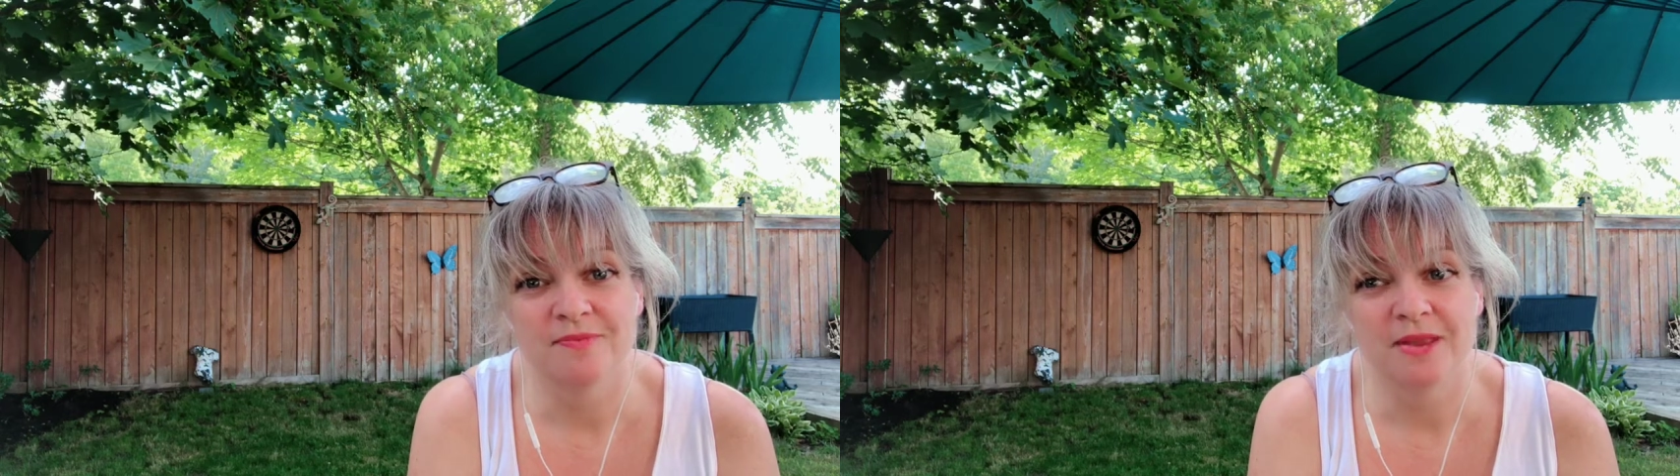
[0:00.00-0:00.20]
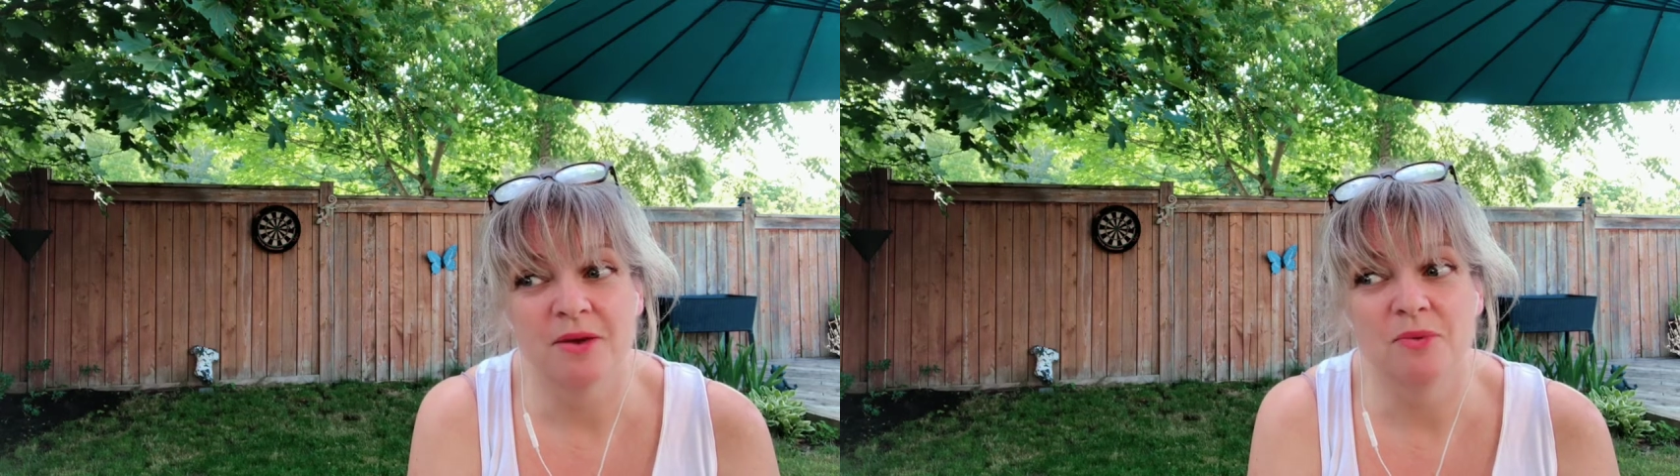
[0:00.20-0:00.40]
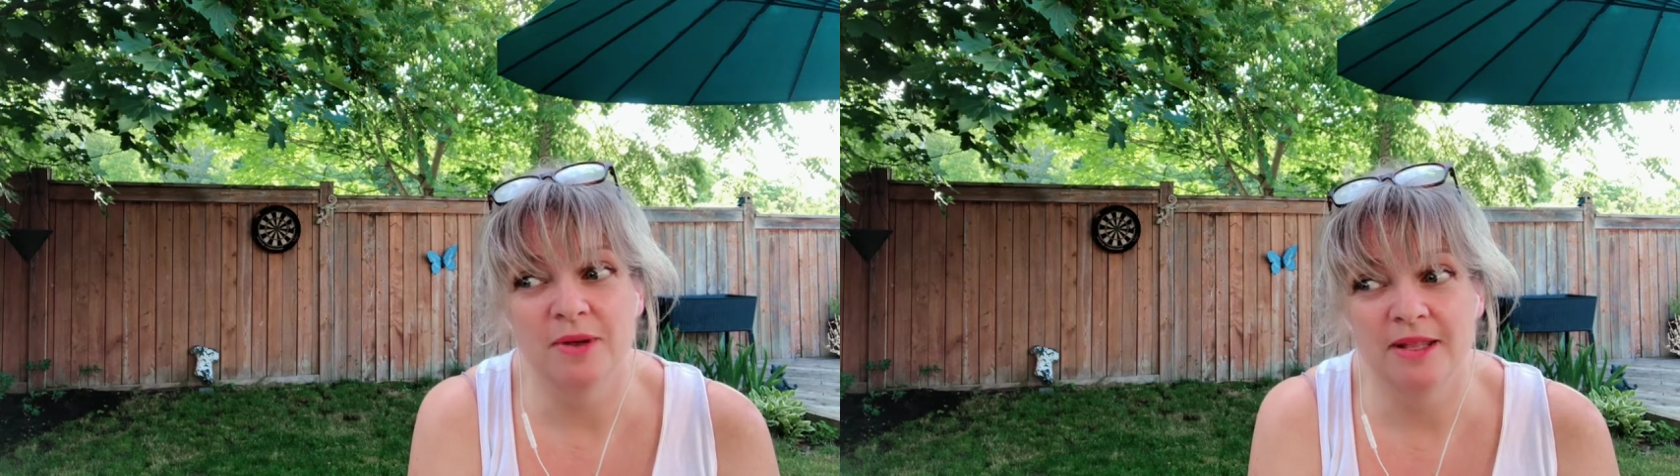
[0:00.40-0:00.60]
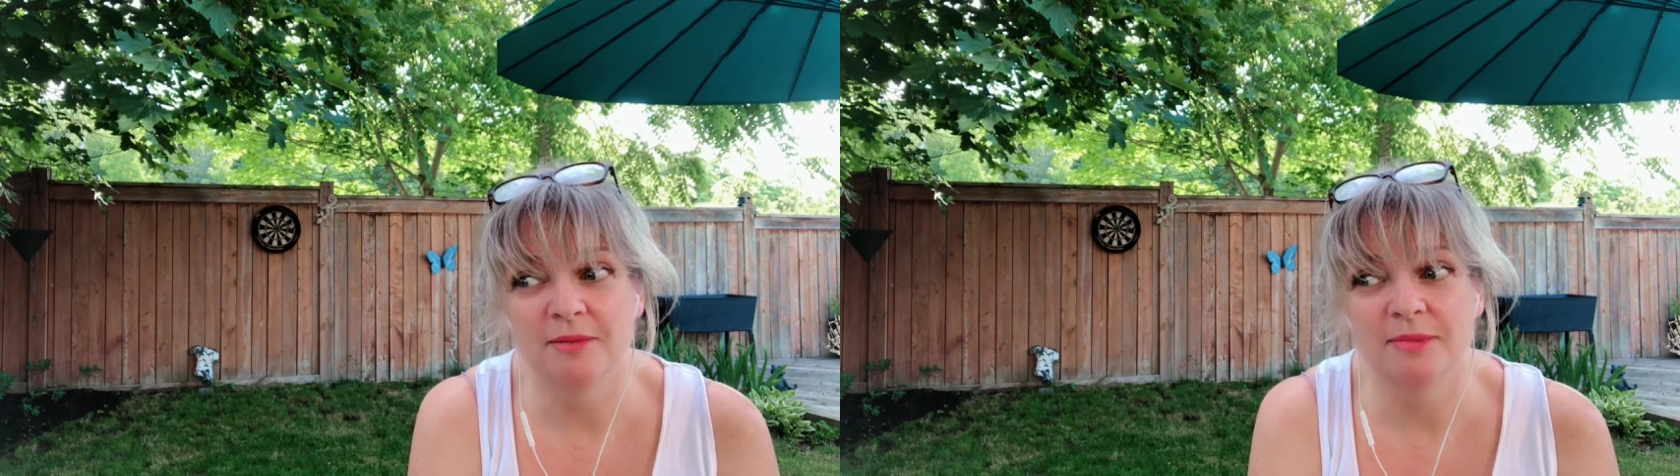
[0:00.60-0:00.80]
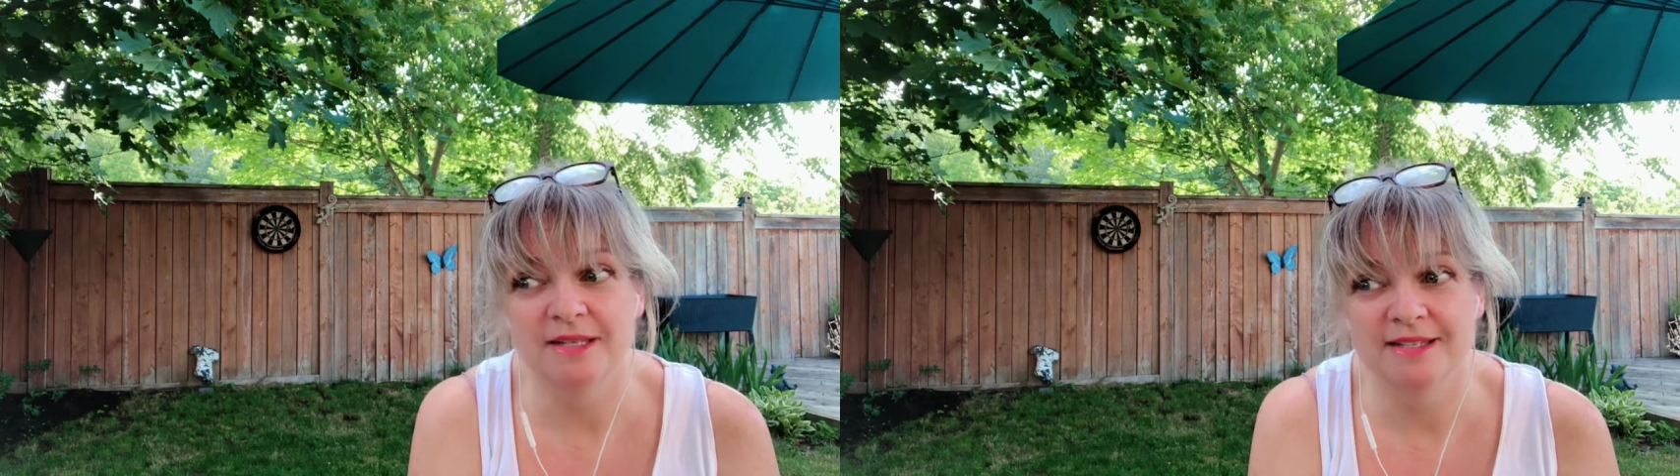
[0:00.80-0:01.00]
I really
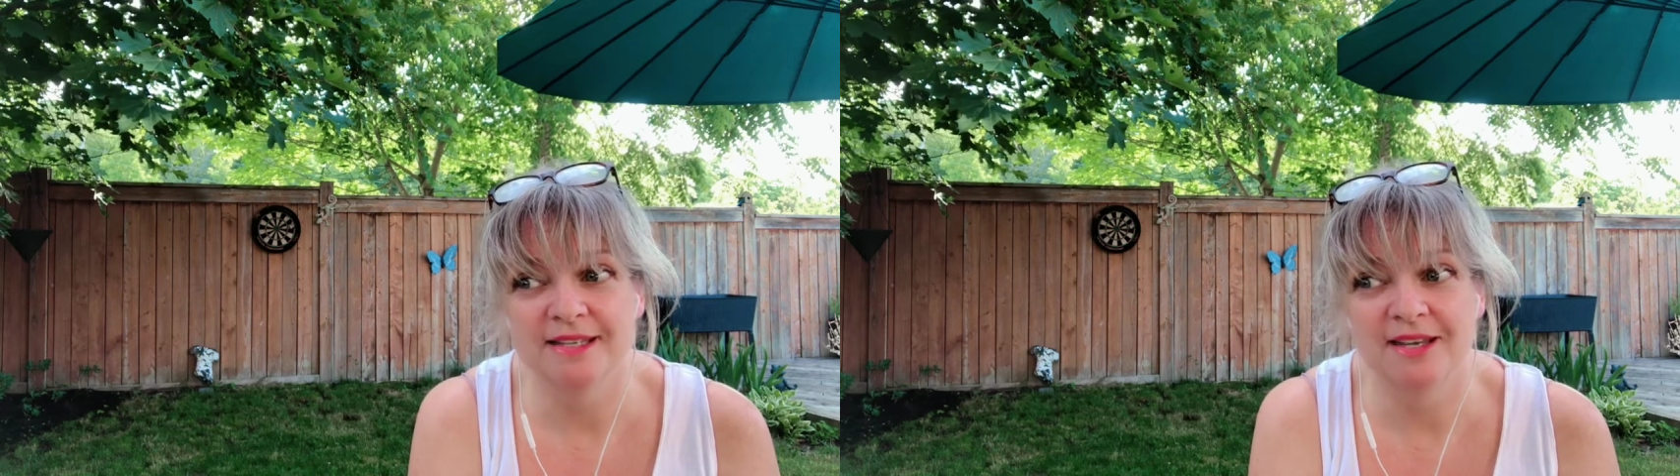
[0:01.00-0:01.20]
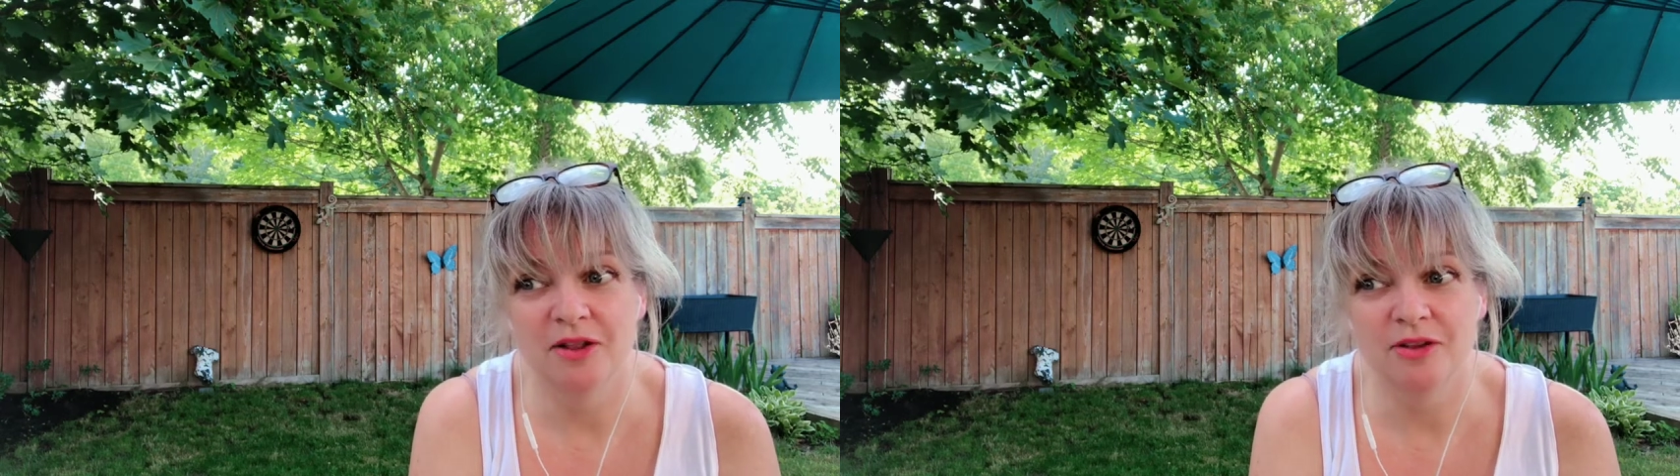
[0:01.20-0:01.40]
miss seeing all